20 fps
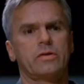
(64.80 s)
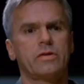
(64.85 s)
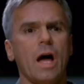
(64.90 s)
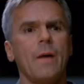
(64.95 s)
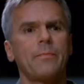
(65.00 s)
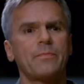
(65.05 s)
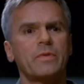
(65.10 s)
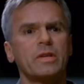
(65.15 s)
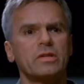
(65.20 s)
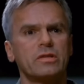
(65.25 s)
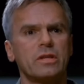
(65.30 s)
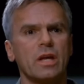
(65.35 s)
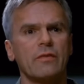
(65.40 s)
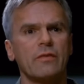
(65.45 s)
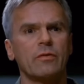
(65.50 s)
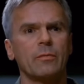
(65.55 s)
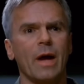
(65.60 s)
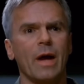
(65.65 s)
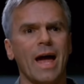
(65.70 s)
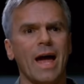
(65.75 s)
To stop this day
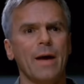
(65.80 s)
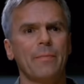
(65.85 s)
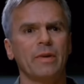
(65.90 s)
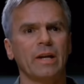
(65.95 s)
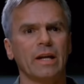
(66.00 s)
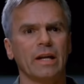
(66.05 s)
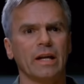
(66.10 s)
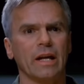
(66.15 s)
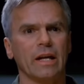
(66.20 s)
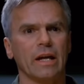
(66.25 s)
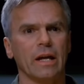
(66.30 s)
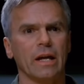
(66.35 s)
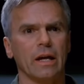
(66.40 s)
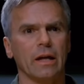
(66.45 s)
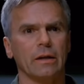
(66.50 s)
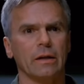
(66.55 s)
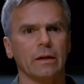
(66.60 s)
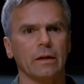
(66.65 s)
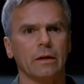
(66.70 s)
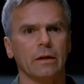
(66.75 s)
from happening
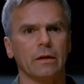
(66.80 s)
again.